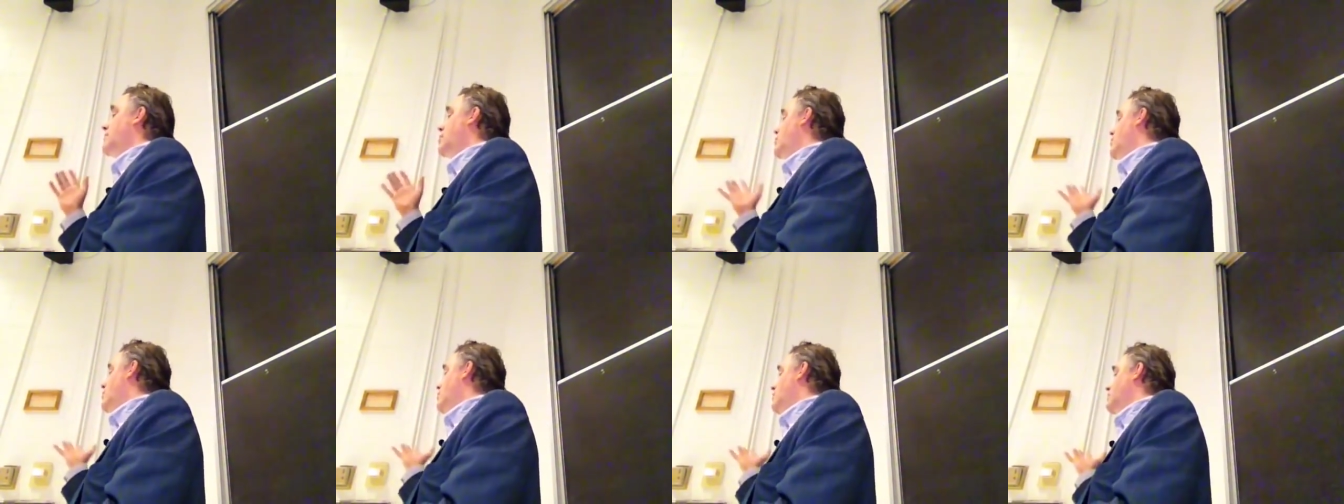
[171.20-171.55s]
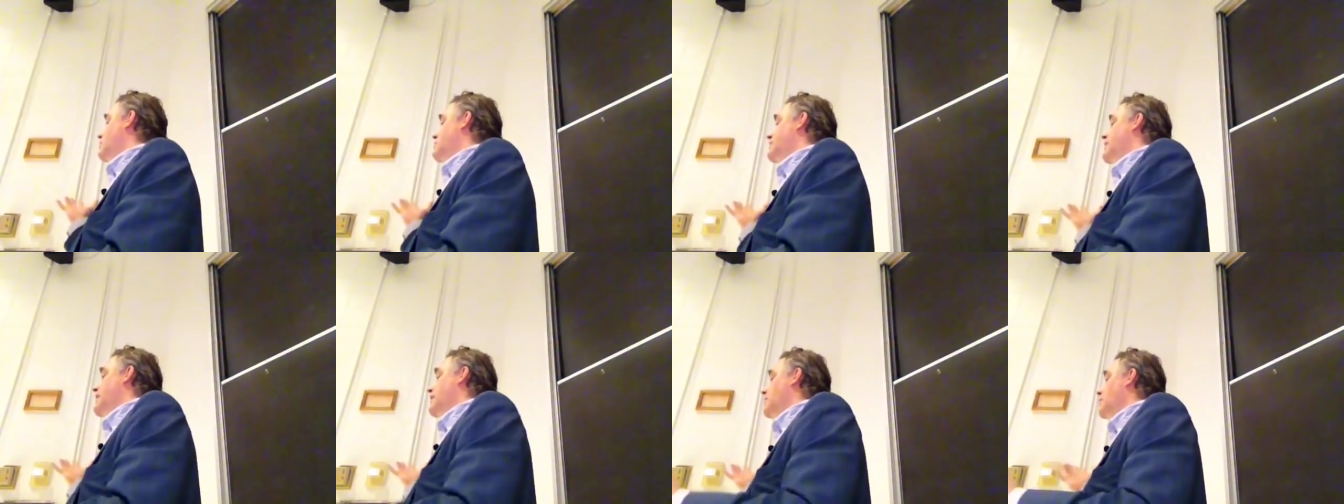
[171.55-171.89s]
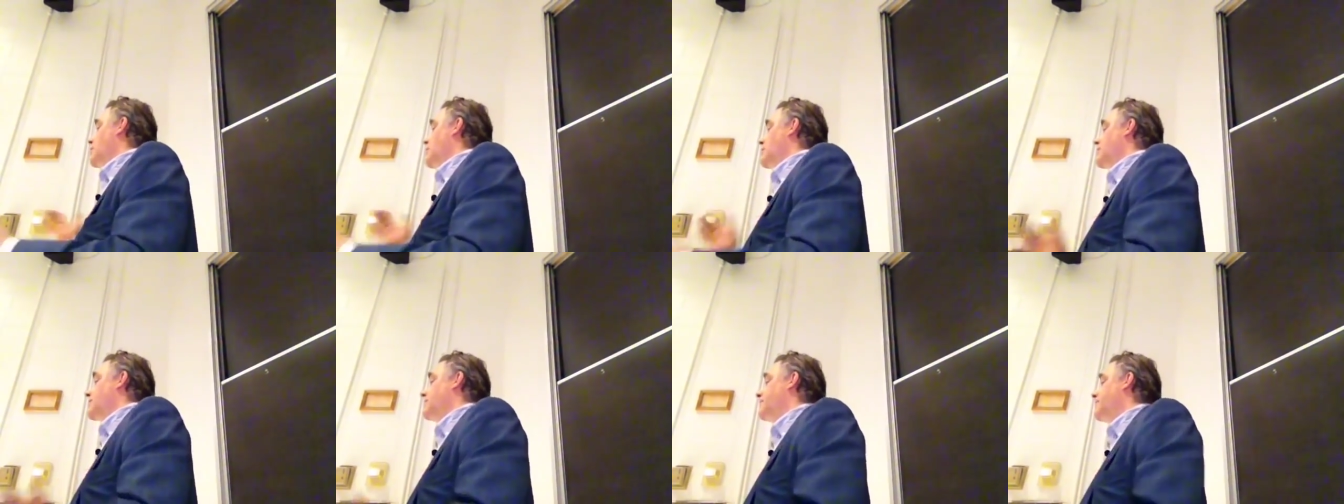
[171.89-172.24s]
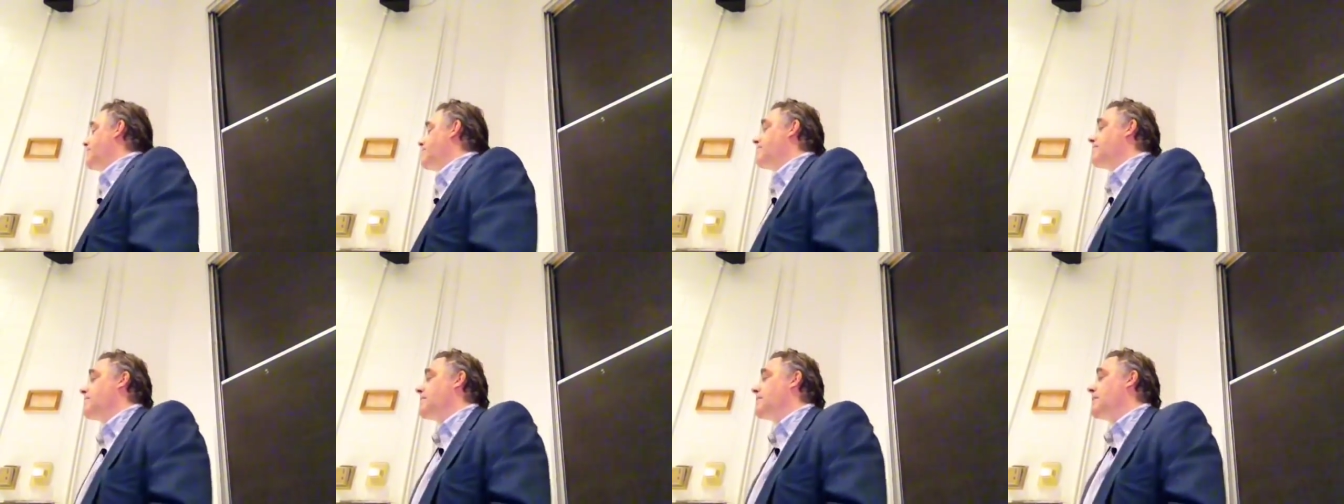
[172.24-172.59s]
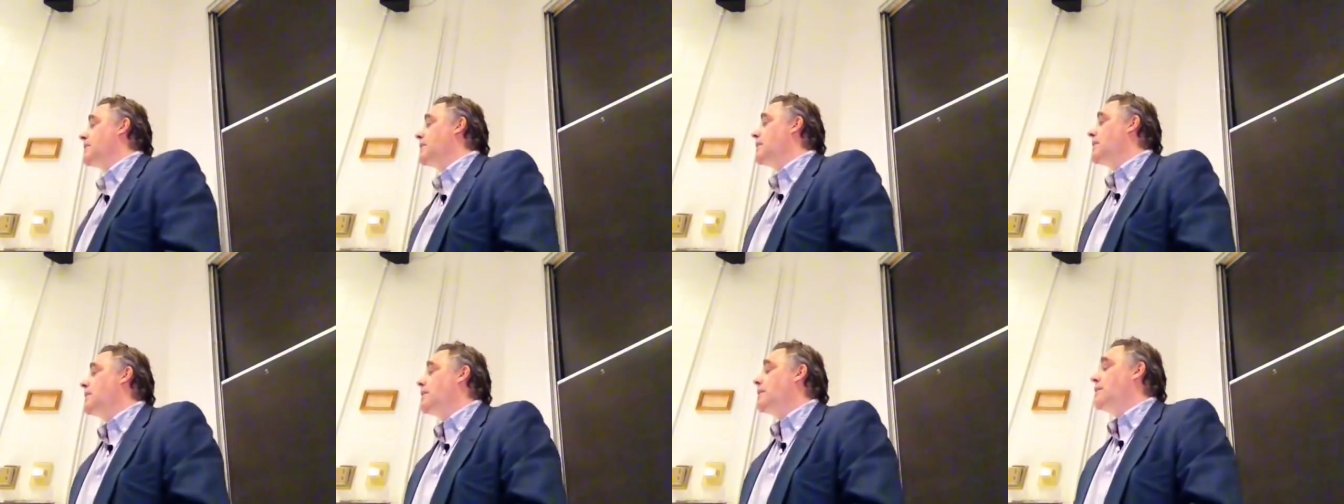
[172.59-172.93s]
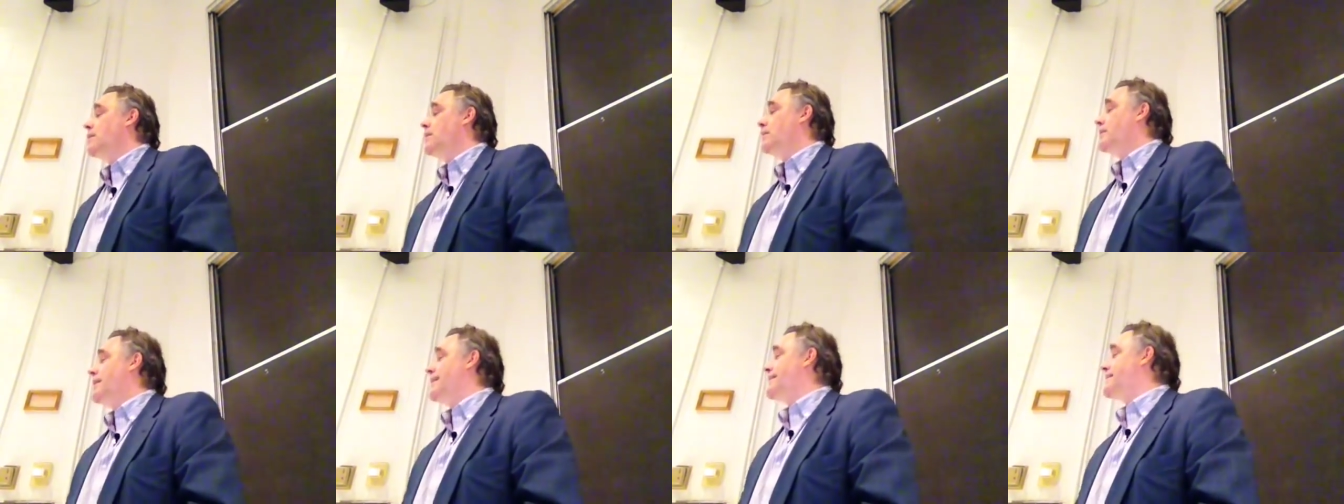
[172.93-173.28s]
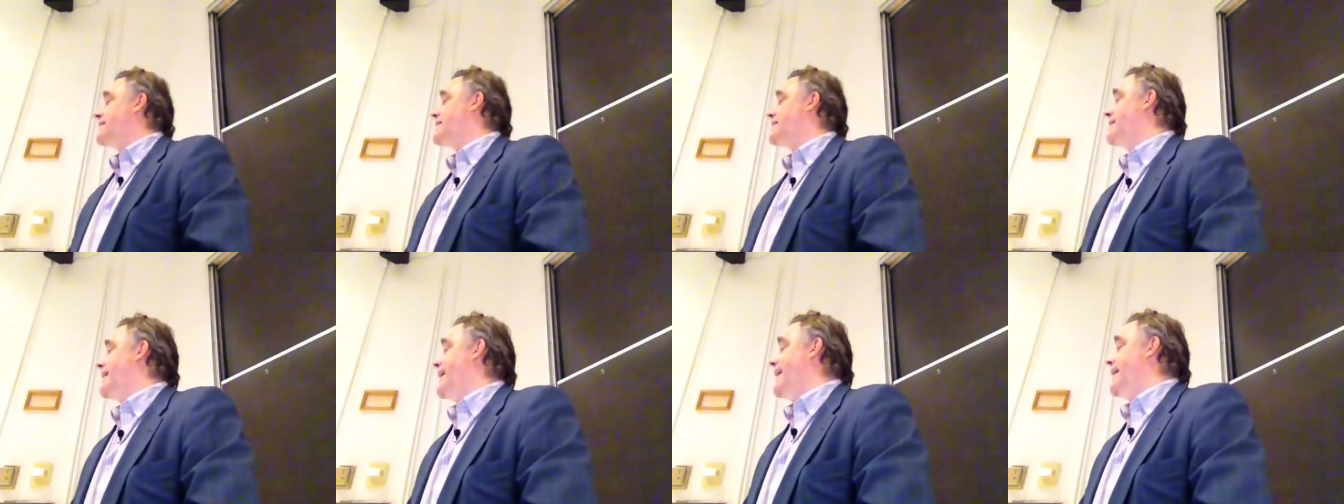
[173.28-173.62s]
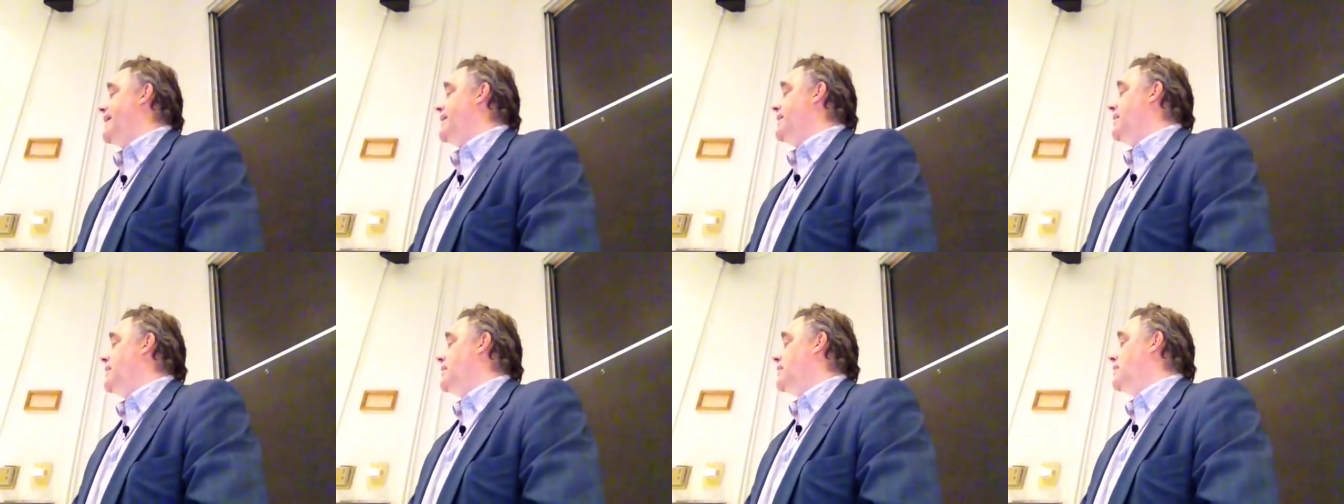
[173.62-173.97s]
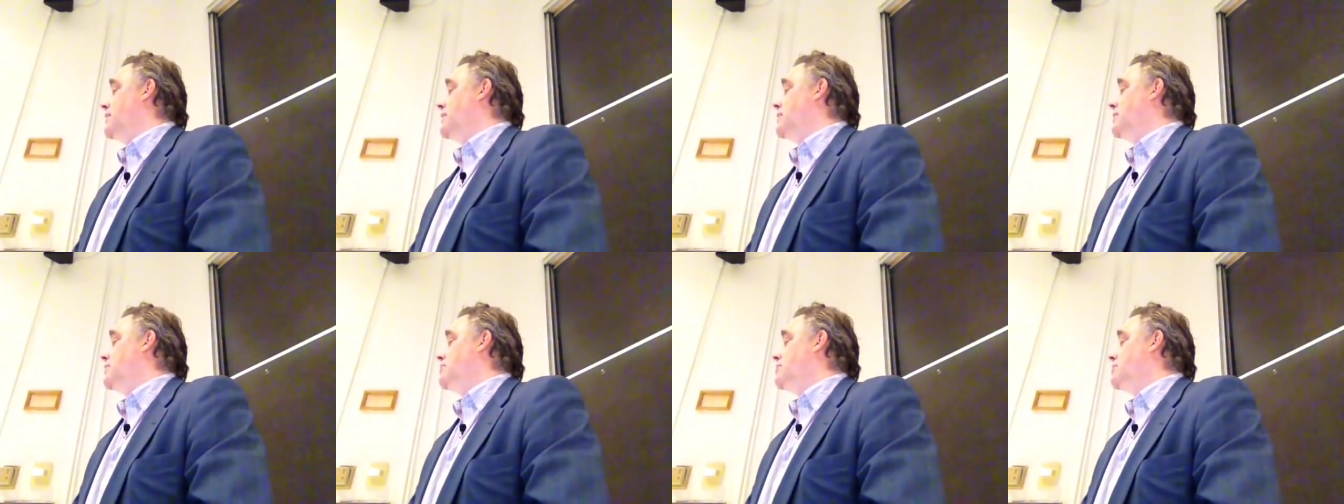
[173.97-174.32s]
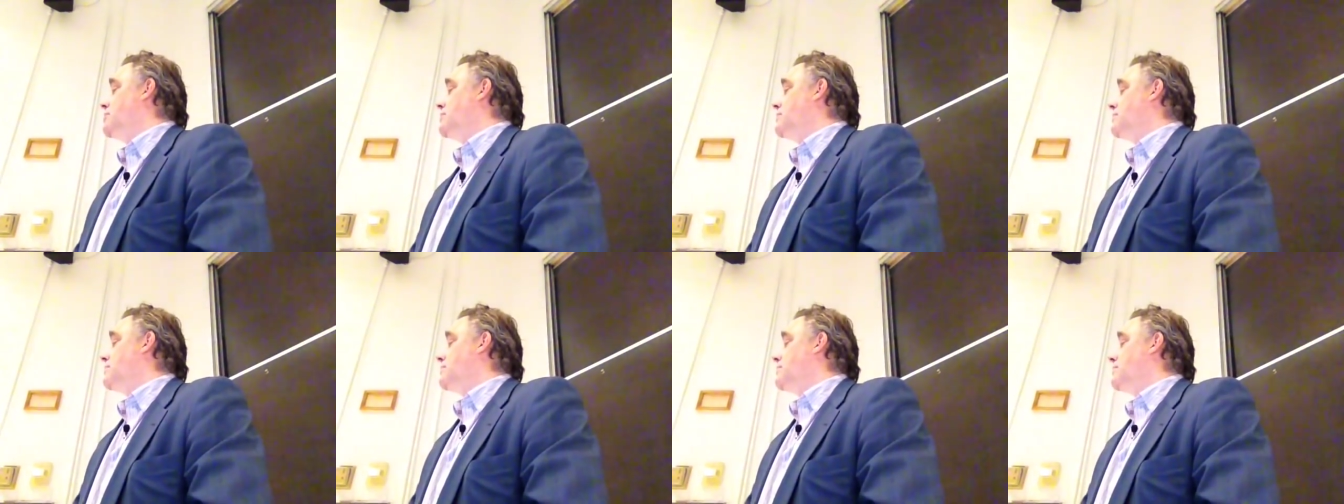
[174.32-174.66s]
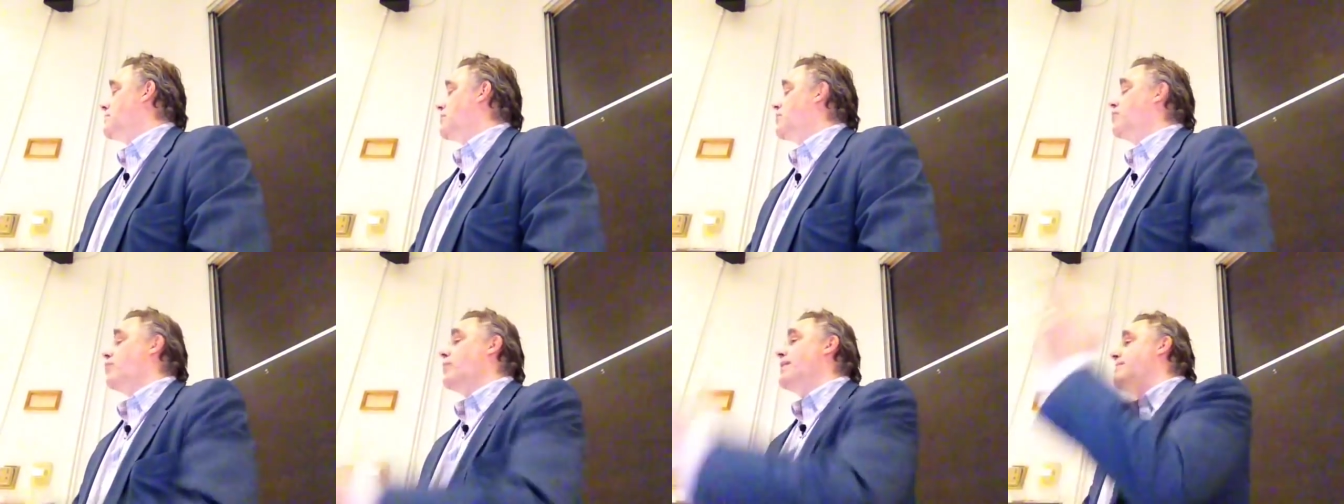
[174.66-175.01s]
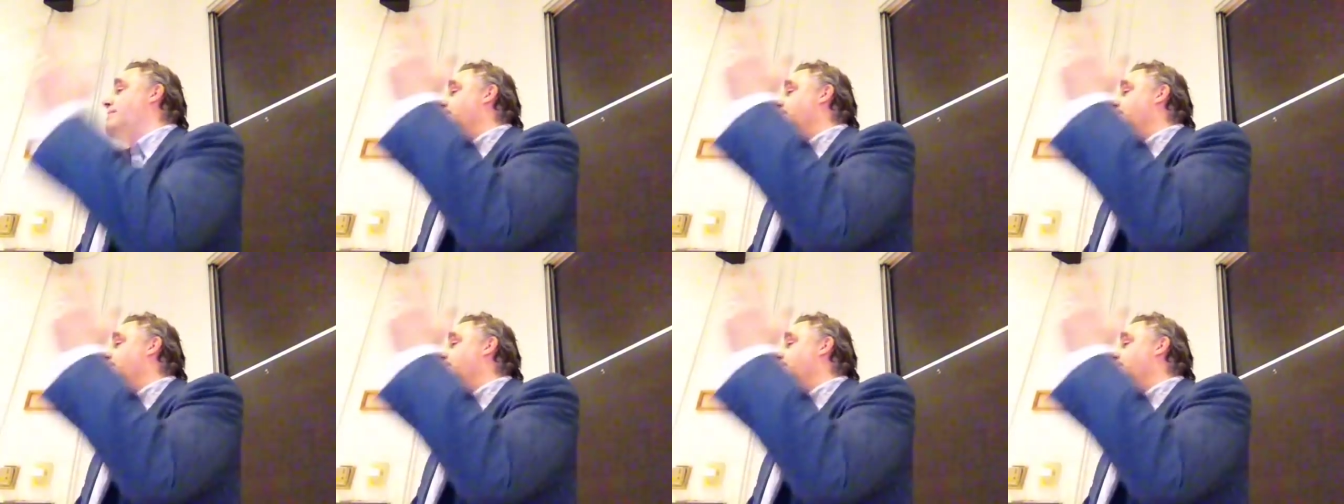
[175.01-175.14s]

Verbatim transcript: who knows how long. Let's say three